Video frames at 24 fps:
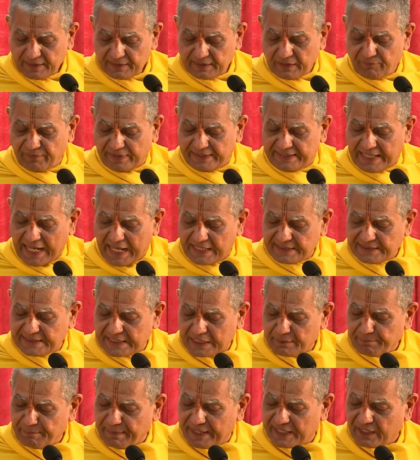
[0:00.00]
The
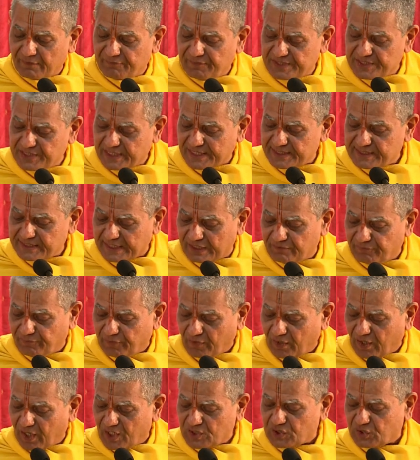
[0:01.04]
Vedantic metaphysics and
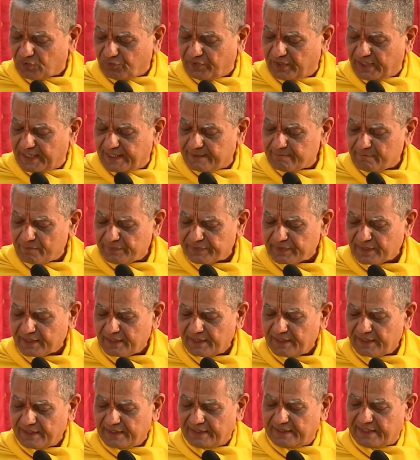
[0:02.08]
philosophy
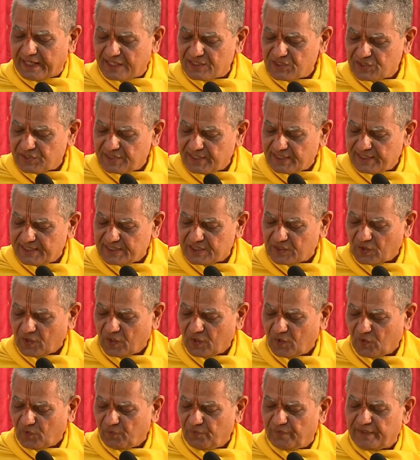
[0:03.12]
dances
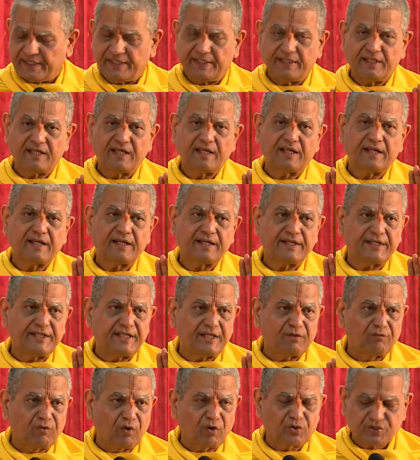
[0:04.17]
with
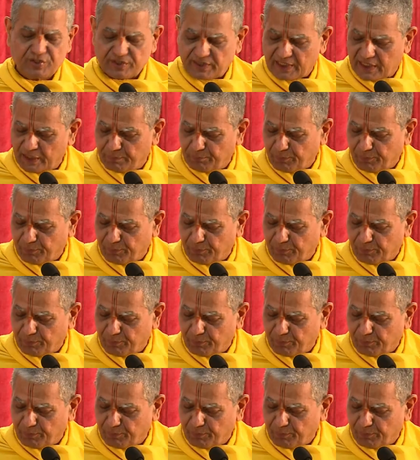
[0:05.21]
devotional